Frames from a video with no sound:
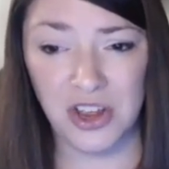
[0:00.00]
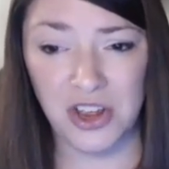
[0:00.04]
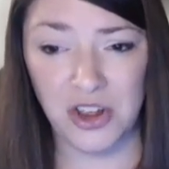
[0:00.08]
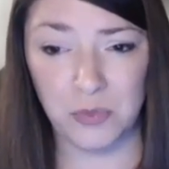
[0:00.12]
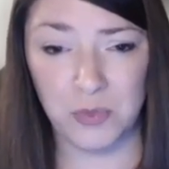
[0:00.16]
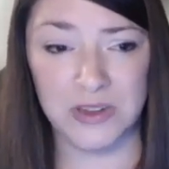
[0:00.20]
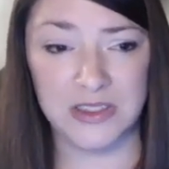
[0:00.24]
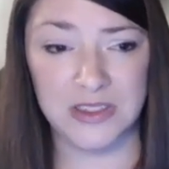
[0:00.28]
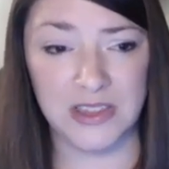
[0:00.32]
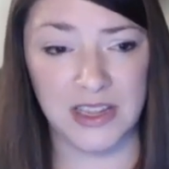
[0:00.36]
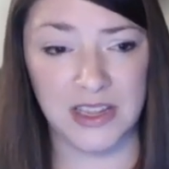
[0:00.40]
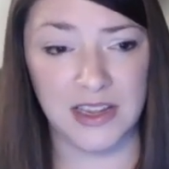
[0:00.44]

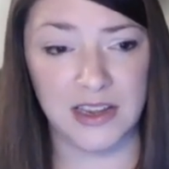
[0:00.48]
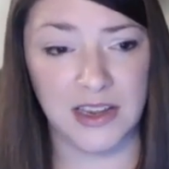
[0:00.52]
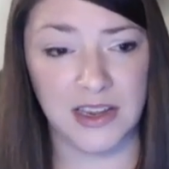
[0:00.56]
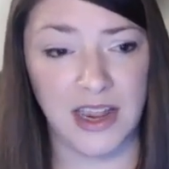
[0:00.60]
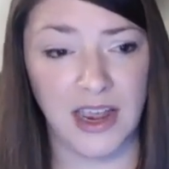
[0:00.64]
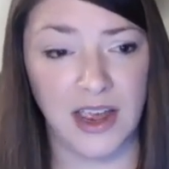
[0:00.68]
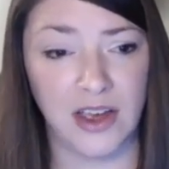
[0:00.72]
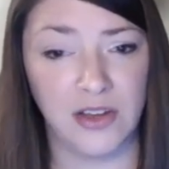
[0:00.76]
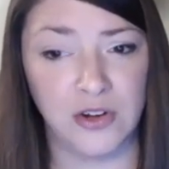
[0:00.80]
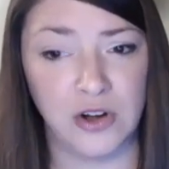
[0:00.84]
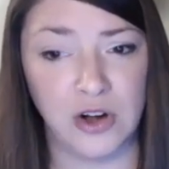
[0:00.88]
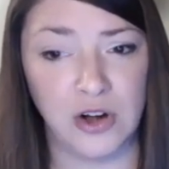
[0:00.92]
with the
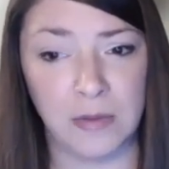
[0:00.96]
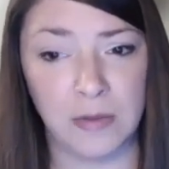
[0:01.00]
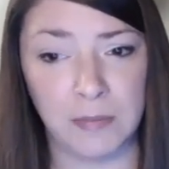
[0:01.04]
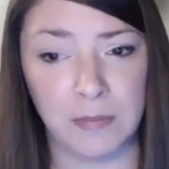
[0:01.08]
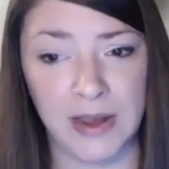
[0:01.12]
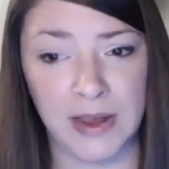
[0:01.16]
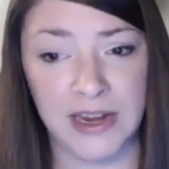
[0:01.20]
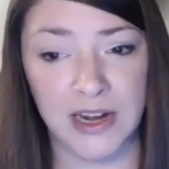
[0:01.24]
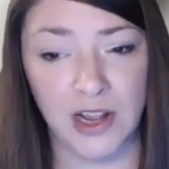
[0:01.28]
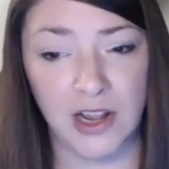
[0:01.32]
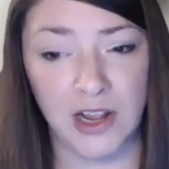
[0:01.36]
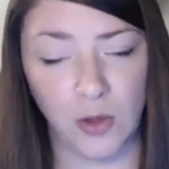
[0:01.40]
encounter
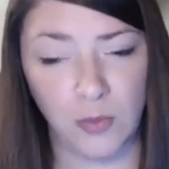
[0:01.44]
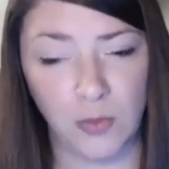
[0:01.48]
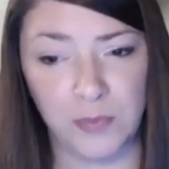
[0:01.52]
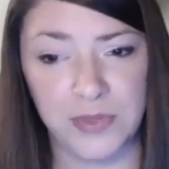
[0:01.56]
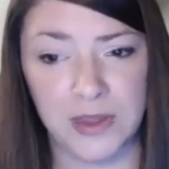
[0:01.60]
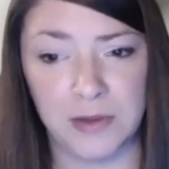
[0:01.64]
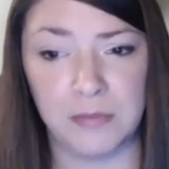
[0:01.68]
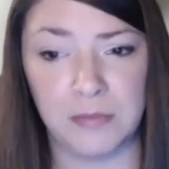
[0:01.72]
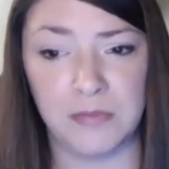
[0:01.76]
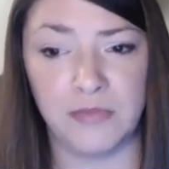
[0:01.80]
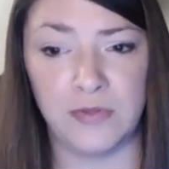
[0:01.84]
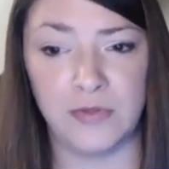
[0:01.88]
might help
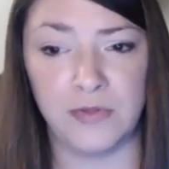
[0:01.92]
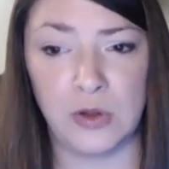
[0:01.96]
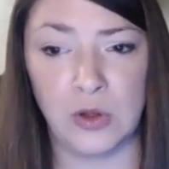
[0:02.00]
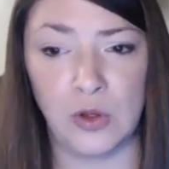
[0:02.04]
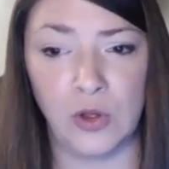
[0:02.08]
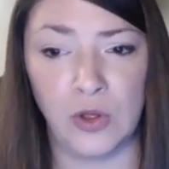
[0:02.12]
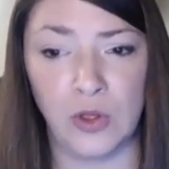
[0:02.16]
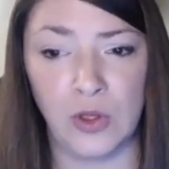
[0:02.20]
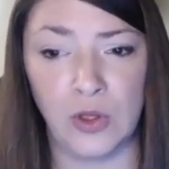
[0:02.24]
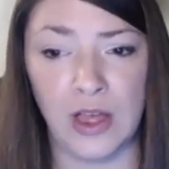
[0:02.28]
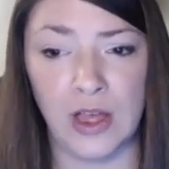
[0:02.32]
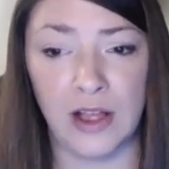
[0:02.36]
them
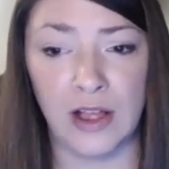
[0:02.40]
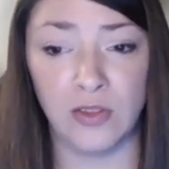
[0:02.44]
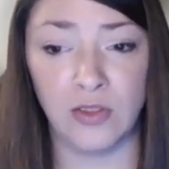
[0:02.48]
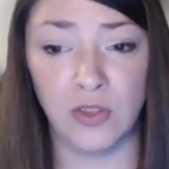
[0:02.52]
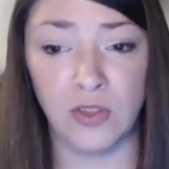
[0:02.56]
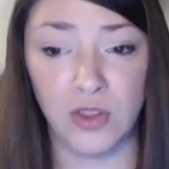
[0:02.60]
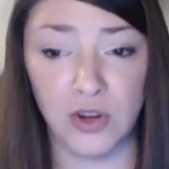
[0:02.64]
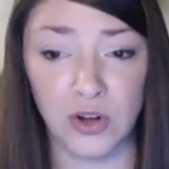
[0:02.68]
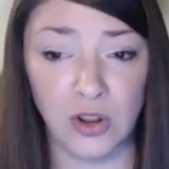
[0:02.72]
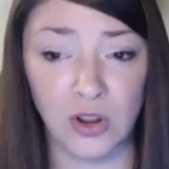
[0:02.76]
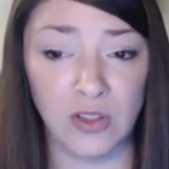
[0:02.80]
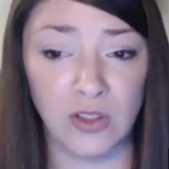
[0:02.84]
feel a
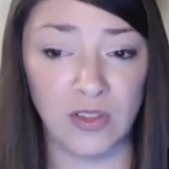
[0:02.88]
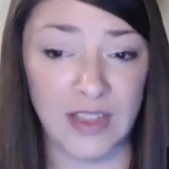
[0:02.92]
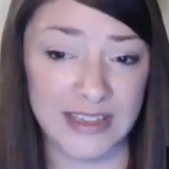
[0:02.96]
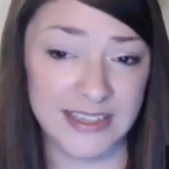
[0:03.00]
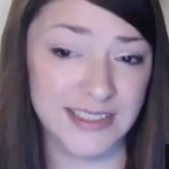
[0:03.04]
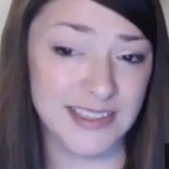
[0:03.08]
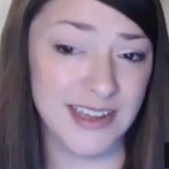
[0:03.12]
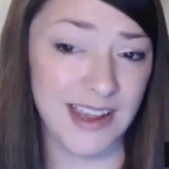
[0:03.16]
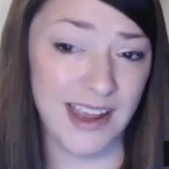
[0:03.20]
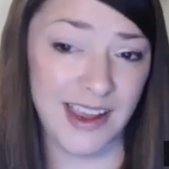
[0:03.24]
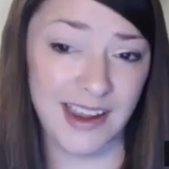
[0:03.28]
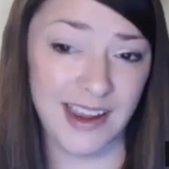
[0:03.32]
little
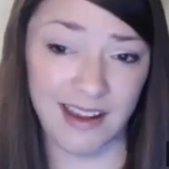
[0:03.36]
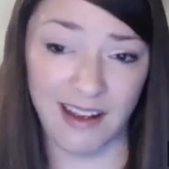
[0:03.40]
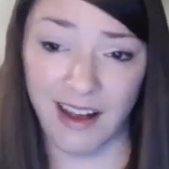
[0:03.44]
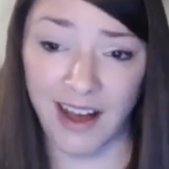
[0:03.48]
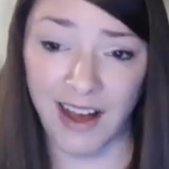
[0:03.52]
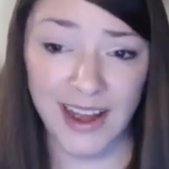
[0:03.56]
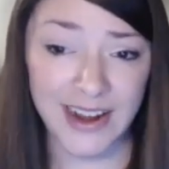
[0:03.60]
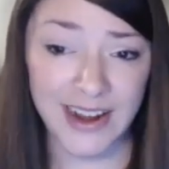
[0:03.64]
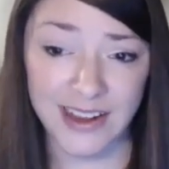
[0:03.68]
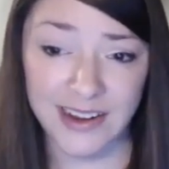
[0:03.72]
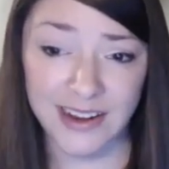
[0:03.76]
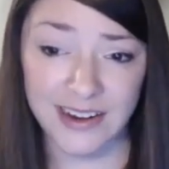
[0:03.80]
less
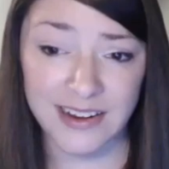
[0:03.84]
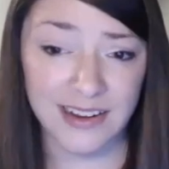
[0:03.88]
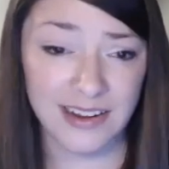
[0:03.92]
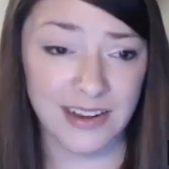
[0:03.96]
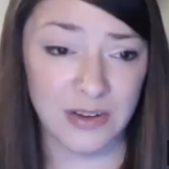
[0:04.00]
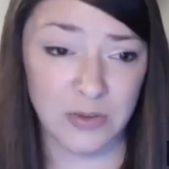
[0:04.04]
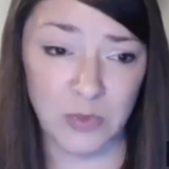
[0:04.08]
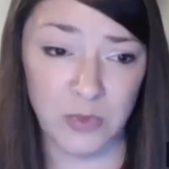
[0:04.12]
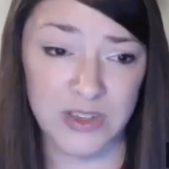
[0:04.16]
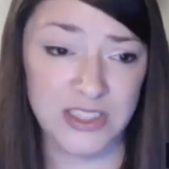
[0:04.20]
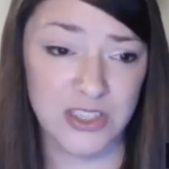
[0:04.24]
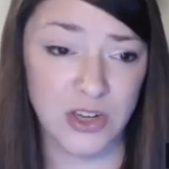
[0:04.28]
chaotic
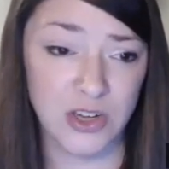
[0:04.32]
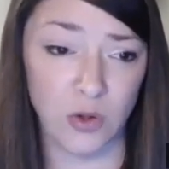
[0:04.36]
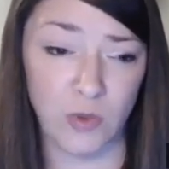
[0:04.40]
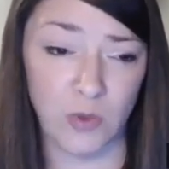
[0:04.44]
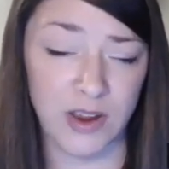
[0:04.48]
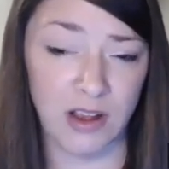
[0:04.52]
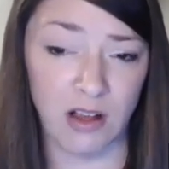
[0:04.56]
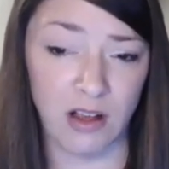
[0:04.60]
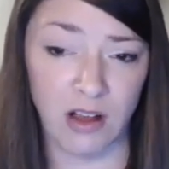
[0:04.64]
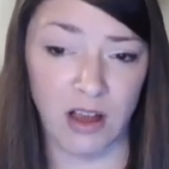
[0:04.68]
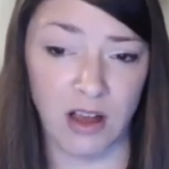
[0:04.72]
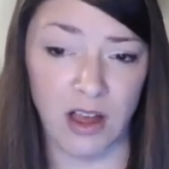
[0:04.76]
in what's
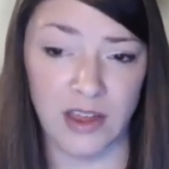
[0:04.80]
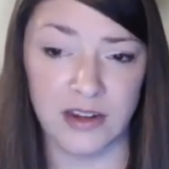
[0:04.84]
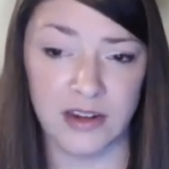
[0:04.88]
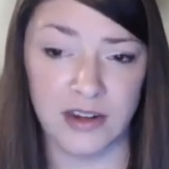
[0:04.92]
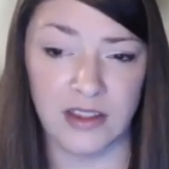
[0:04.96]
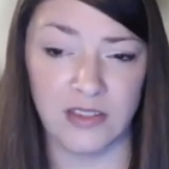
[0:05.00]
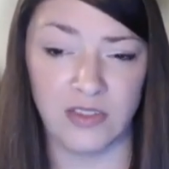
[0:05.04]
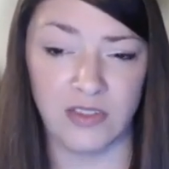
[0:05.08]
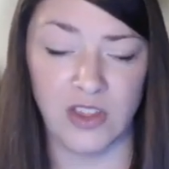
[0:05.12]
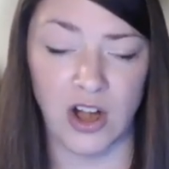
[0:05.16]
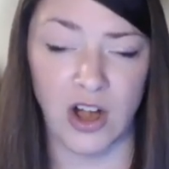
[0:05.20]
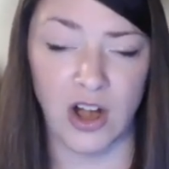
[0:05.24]
going on
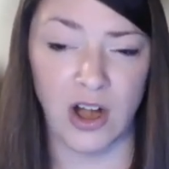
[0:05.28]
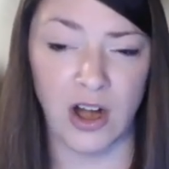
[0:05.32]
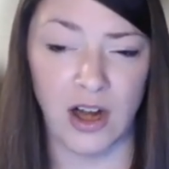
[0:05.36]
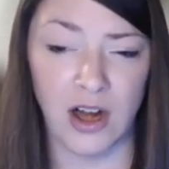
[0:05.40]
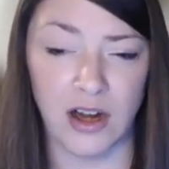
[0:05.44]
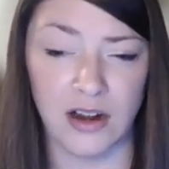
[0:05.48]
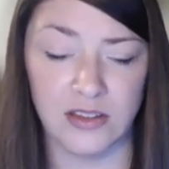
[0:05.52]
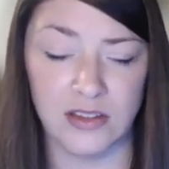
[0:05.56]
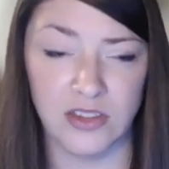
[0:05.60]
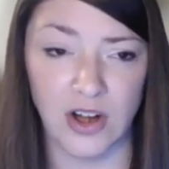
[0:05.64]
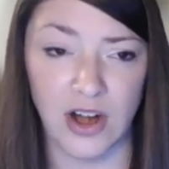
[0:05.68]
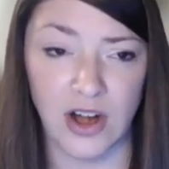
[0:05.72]
in
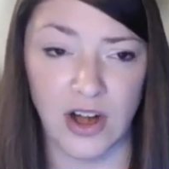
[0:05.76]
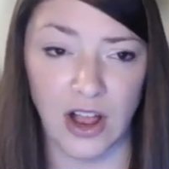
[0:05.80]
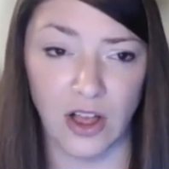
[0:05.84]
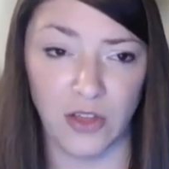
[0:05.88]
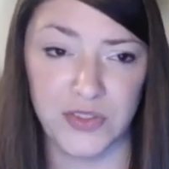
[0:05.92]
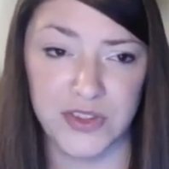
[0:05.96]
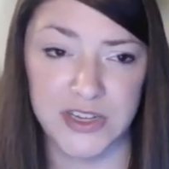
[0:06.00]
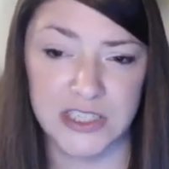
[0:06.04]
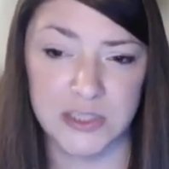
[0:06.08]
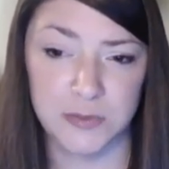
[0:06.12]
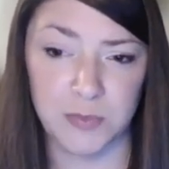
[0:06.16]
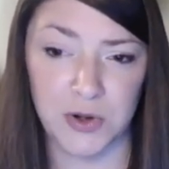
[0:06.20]
their
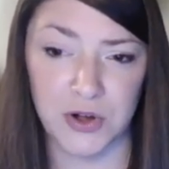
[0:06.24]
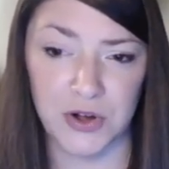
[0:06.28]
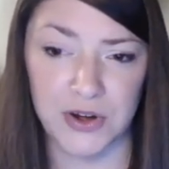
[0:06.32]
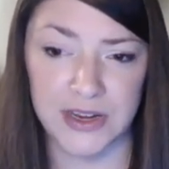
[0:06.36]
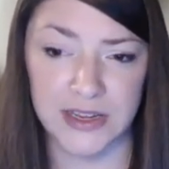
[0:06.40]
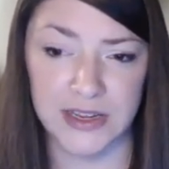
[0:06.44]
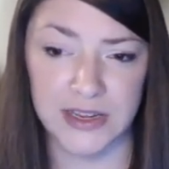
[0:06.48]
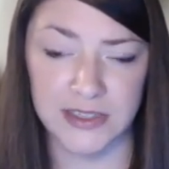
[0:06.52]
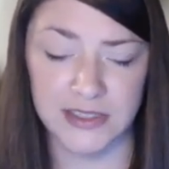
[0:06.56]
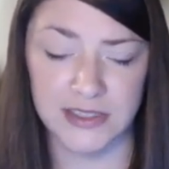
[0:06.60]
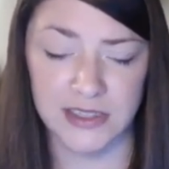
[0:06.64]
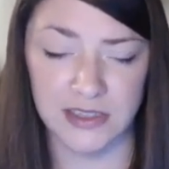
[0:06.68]
health
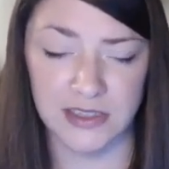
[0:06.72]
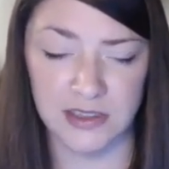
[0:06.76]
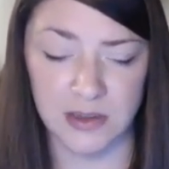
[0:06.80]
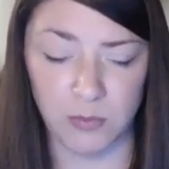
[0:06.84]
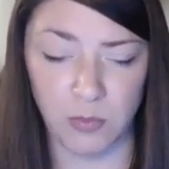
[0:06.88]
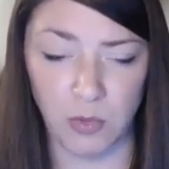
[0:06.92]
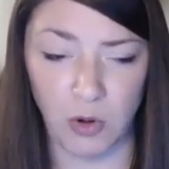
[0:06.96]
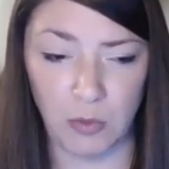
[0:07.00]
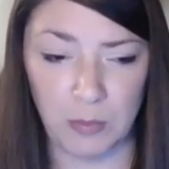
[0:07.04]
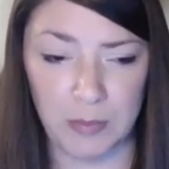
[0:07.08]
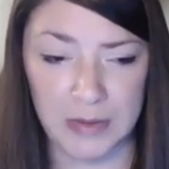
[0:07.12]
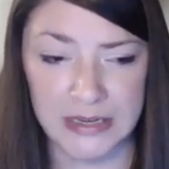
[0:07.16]
experience at the
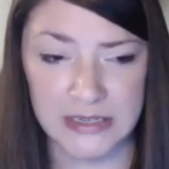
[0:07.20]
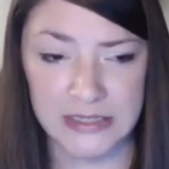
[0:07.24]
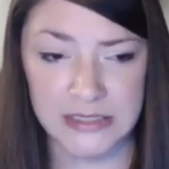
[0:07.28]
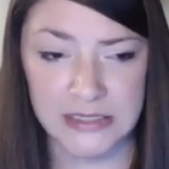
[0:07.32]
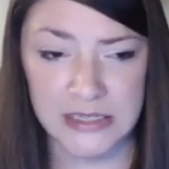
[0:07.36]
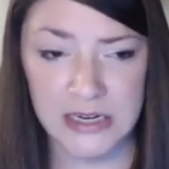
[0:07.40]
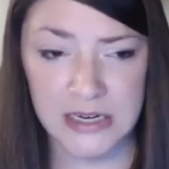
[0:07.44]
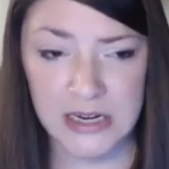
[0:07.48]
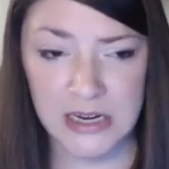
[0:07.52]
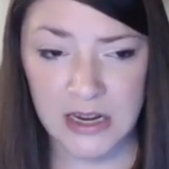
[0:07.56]
moment.